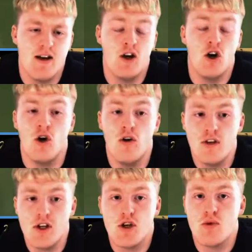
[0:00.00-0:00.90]

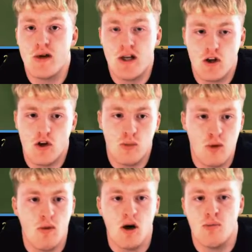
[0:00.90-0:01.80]
Hopefully they do bring a couple
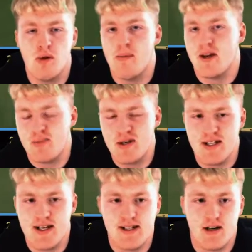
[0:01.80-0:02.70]
more Prem
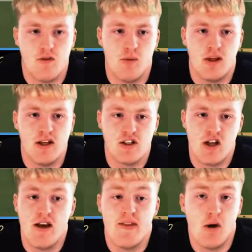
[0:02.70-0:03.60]
SBCs out for players.
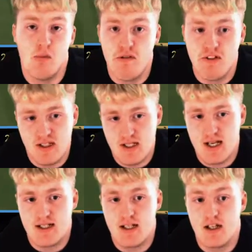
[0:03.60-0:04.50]
That would be
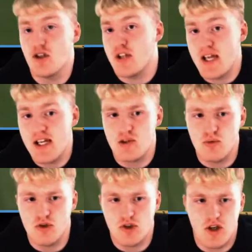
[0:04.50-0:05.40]
fantastic, and decent
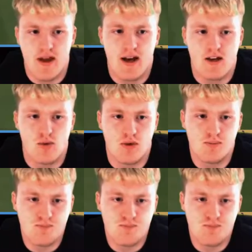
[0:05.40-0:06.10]
ones at that as well.